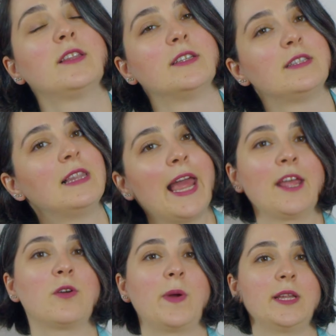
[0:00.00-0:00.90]
the
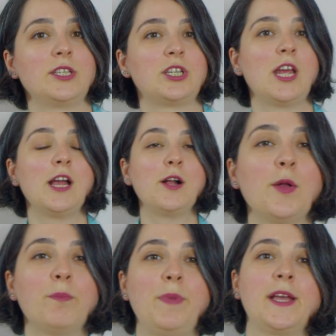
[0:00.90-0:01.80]
language.
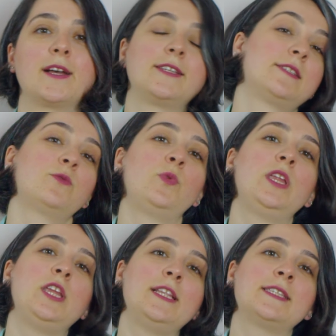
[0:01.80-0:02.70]
Because
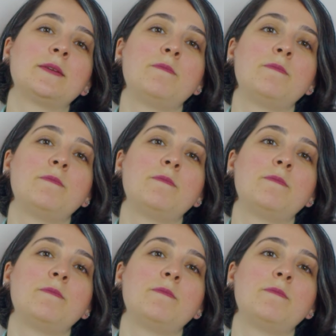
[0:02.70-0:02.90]
we need